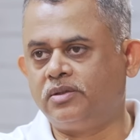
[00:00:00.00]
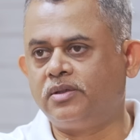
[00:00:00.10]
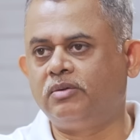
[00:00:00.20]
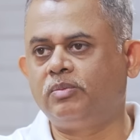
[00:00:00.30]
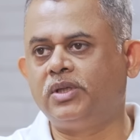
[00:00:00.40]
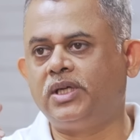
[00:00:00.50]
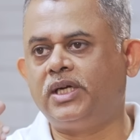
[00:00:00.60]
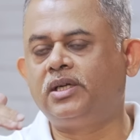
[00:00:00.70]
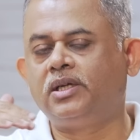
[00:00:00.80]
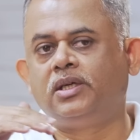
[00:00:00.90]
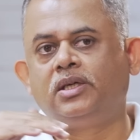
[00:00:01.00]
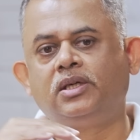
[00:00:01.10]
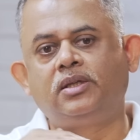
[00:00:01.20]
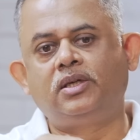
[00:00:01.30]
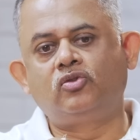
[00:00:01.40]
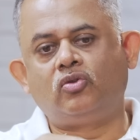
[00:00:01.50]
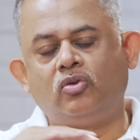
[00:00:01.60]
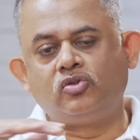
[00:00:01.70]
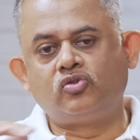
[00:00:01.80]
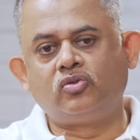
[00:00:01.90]
Remember that there is
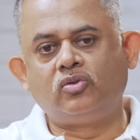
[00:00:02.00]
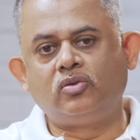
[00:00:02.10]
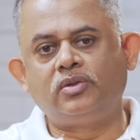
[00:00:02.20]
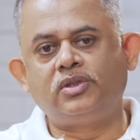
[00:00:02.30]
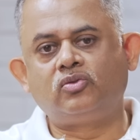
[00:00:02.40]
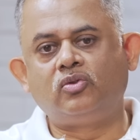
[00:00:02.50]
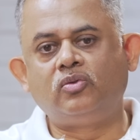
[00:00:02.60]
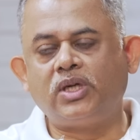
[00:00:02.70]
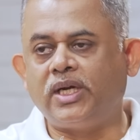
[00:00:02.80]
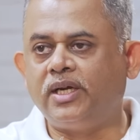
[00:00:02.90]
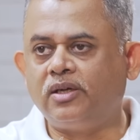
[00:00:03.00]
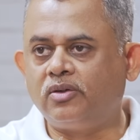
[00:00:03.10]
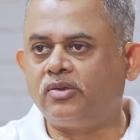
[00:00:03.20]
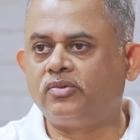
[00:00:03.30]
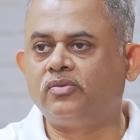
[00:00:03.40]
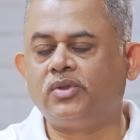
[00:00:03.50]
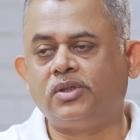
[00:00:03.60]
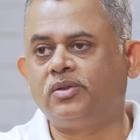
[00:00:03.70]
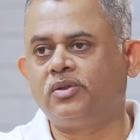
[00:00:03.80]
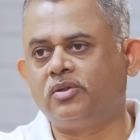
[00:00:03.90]
also this overhang of
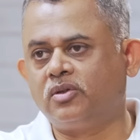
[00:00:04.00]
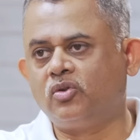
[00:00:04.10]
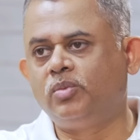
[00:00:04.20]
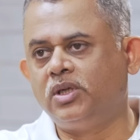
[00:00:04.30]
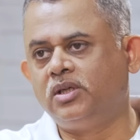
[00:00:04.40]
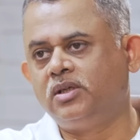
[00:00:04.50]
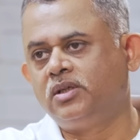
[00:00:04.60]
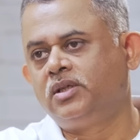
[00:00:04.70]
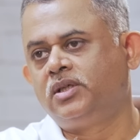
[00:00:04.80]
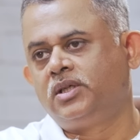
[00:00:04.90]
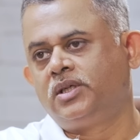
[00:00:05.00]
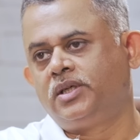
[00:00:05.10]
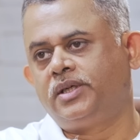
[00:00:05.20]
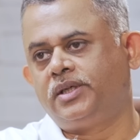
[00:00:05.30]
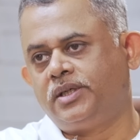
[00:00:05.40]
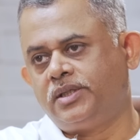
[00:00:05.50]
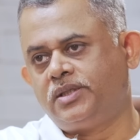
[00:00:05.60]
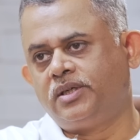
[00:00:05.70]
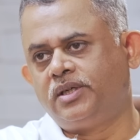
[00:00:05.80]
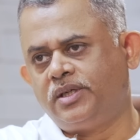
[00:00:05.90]
global
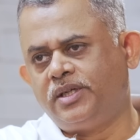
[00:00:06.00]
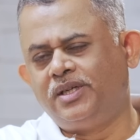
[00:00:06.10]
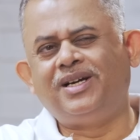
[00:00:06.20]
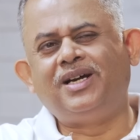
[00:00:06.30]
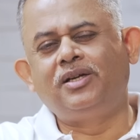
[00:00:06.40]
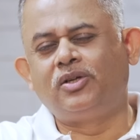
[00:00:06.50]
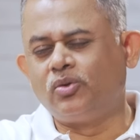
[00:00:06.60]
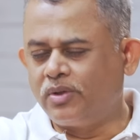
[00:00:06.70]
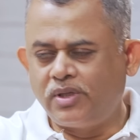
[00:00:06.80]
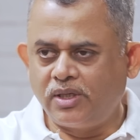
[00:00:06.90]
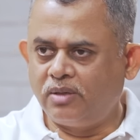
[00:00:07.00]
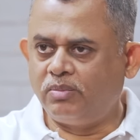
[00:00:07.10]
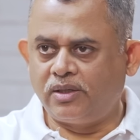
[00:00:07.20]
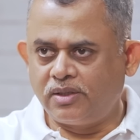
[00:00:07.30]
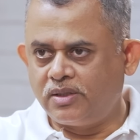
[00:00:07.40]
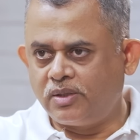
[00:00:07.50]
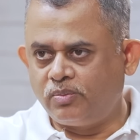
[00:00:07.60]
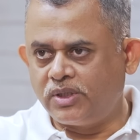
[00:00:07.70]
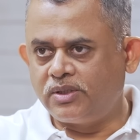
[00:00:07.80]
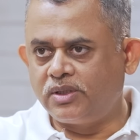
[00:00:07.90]
uncertainty. I don't think it matters that
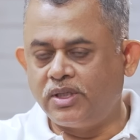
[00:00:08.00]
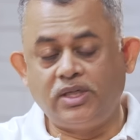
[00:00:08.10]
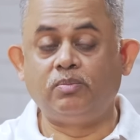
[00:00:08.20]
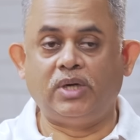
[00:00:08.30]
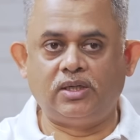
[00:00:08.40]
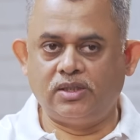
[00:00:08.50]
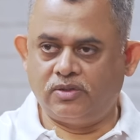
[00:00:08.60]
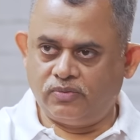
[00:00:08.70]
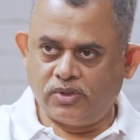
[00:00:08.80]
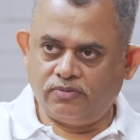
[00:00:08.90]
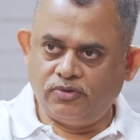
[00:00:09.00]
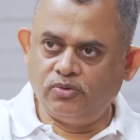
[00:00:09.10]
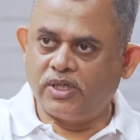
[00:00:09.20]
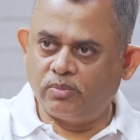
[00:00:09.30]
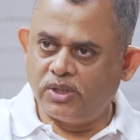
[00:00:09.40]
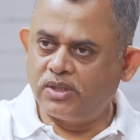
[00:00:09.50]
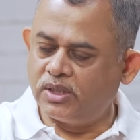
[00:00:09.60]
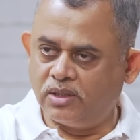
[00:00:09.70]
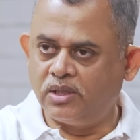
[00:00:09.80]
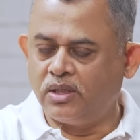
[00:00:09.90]
much. It matters for a few segments,
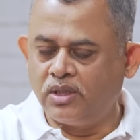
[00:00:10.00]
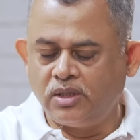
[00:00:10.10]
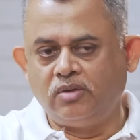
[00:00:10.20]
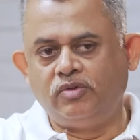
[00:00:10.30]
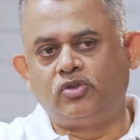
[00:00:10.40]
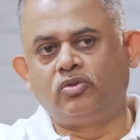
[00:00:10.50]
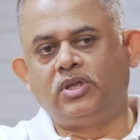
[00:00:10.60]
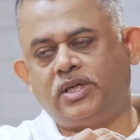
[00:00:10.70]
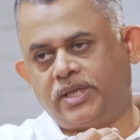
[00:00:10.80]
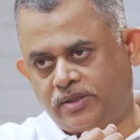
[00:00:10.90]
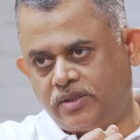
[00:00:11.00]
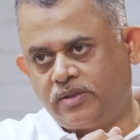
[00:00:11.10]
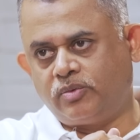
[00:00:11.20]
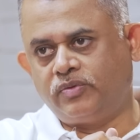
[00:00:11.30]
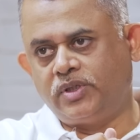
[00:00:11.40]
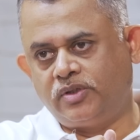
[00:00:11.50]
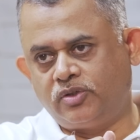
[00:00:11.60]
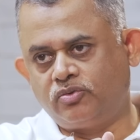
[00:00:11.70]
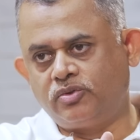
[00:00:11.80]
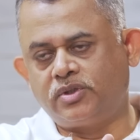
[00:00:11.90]
and we should address some of these
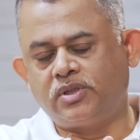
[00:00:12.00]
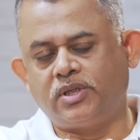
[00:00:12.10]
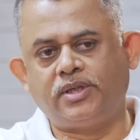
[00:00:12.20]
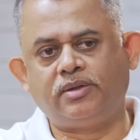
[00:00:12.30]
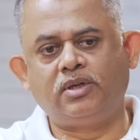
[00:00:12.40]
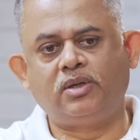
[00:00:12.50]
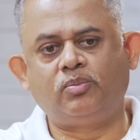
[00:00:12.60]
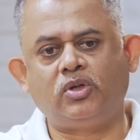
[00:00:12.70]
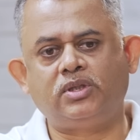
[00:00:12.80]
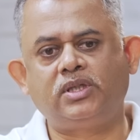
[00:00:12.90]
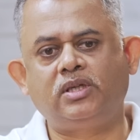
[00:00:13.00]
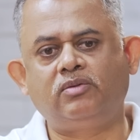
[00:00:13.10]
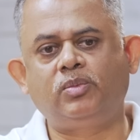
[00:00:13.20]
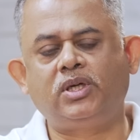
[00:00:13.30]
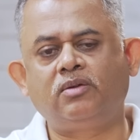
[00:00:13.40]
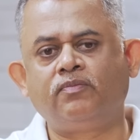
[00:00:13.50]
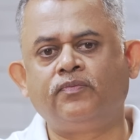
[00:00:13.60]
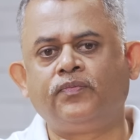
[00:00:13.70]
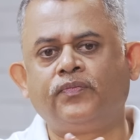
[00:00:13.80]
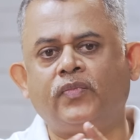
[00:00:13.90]
issues at a policy level. But
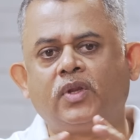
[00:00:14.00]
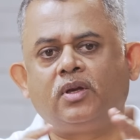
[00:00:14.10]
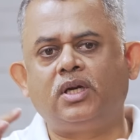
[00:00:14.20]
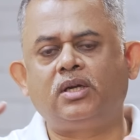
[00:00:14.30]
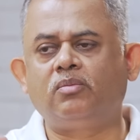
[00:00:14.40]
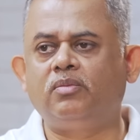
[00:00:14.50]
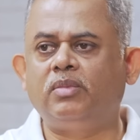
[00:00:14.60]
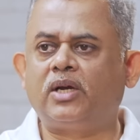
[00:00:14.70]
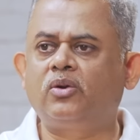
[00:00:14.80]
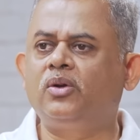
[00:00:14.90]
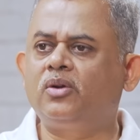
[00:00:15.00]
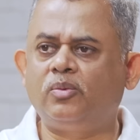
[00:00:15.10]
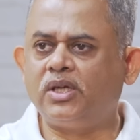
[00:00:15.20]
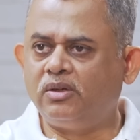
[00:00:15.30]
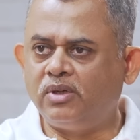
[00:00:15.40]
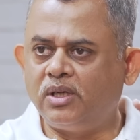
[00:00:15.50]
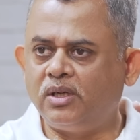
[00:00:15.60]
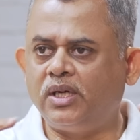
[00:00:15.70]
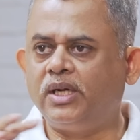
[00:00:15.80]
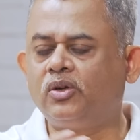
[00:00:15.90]
at a macroeconomic level,
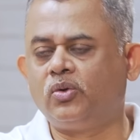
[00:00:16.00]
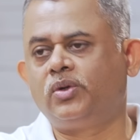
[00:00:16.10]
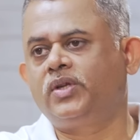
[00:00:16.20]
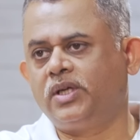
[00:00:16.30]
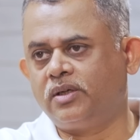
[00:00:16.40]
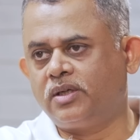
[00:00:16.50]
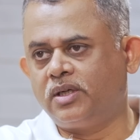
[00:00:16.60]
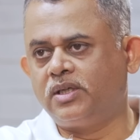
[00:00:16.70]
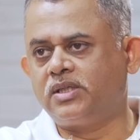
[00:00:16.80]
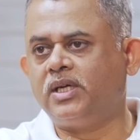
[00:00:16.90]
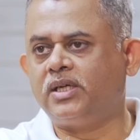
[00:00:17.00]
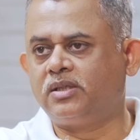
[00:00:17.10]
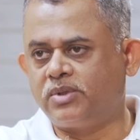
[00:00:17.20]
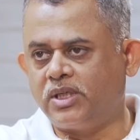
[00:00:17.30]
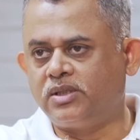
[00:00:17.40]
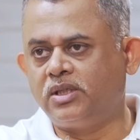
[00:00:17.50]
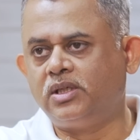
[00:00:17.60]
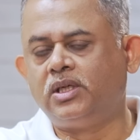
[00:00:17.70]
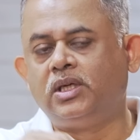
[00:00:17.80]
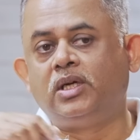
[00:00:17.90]
I don't think it is that substantial.
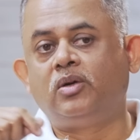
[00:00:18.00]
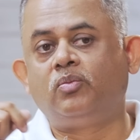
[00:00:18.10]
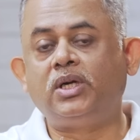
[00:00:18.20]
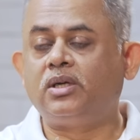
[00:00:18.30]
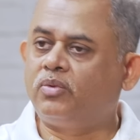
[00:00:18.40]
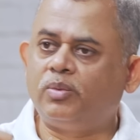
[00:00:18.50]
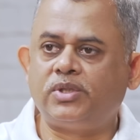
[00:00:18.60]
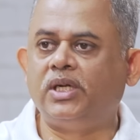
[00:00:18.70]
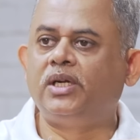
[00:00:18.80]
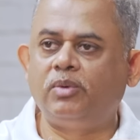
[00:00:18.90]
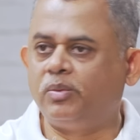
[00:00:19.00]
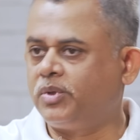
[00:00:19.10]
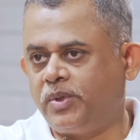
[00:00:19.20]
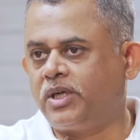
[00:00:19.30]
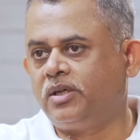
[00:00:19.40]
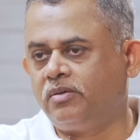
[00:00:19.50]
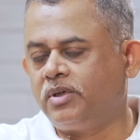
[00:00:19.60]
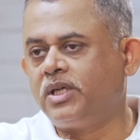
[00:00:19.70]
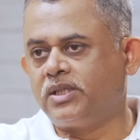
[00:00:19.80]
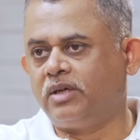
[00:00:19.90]
But from a sentiment perspective,
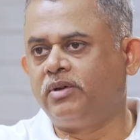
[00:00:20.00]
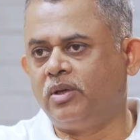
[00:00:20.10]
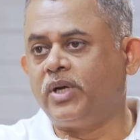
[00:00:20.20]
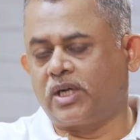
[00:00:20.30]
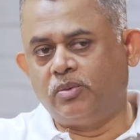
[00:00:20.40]
it does have an impact.